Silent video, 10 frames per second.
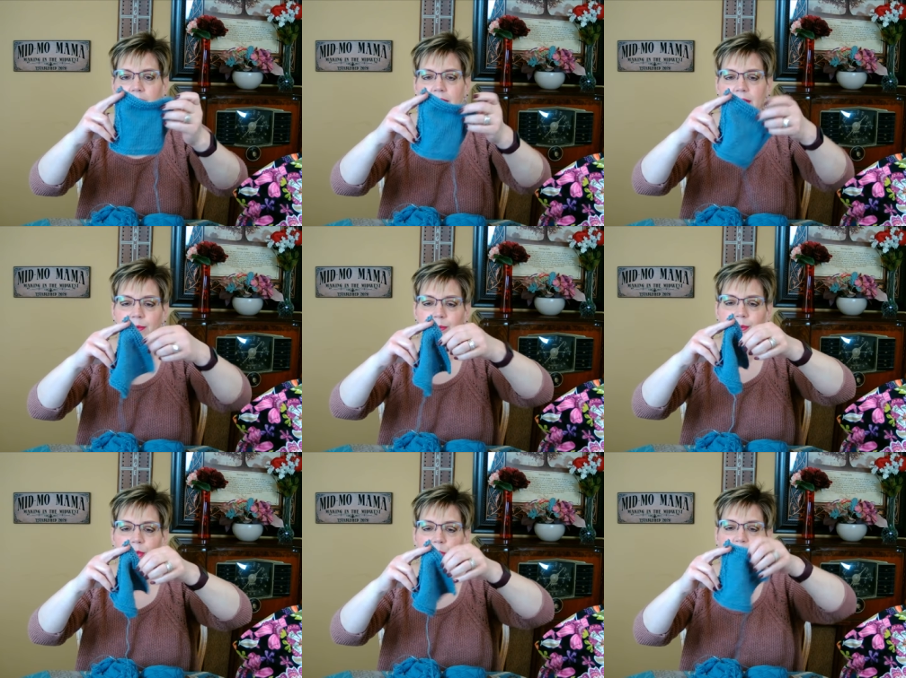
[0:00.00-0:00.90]
Um,
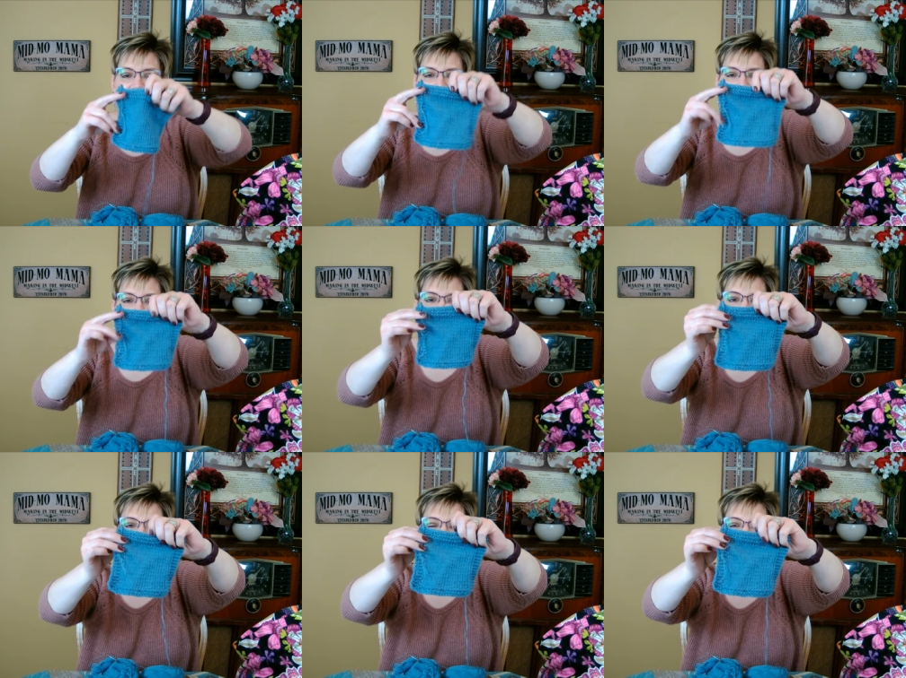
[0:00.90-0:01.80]
but this is
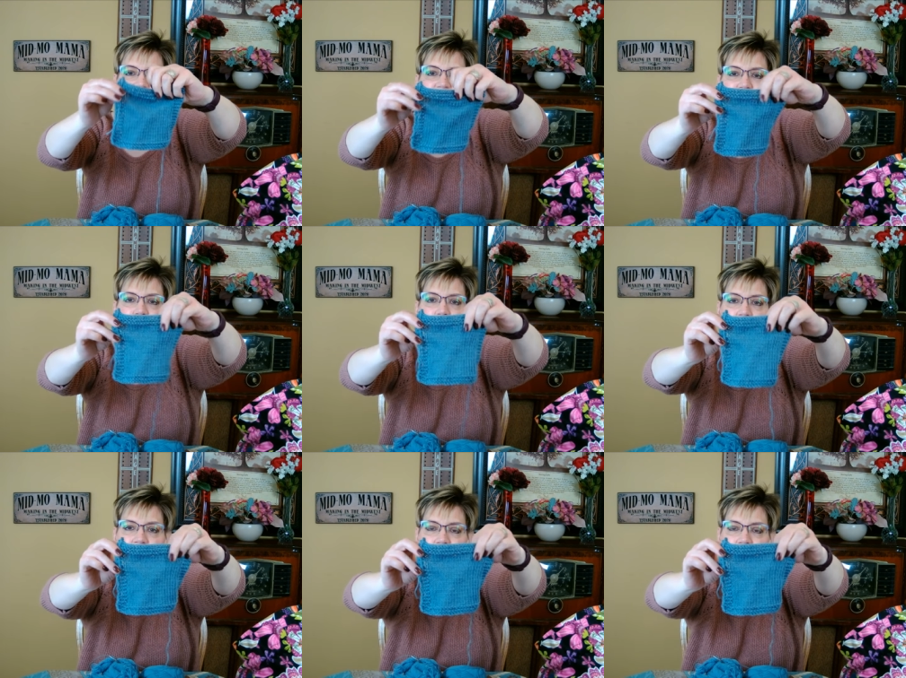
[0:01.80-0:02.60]
this is the yarn